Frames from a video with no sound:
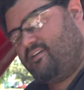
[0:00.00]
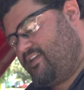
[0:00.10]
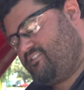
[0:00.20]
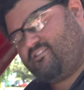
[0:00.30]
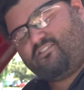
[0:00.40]

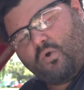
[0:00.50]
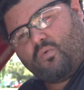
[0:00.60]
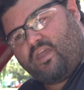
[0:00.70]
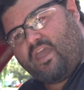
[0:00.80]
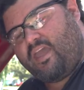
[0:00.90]
It's
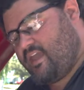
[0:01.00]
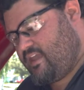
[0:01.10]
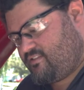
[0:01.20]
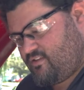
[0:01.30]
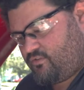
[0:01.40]
okay,
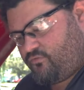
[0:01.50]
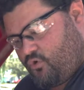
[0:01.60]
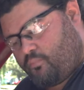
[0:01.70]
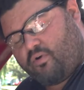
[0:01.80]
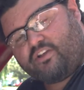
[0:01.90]
it does
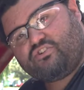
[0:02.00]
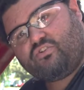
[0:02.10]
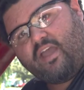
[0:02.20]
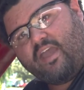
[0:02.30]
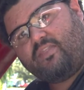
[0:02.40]
fuel
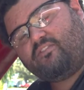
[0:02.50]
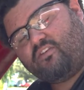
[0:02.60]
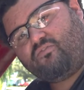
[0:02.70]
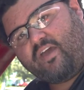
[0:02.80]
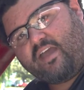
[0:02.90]
pressure and it
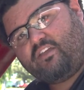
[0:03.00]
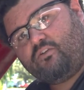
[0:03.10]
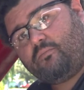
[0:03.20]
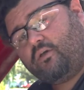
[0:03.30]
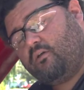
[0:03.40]
does
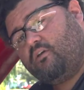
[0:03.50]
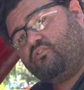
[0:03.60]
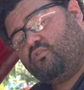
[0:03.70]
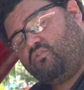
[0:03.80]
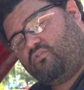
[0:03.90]
vacuum,
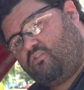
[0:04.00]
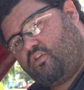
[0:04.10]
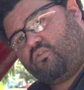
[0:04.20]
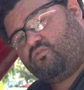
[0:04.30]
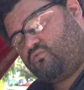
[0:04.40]
so it
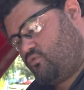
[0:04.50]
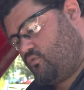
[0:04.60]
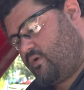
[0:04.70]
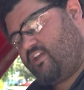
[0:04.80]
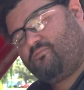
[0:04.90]
goes two ways,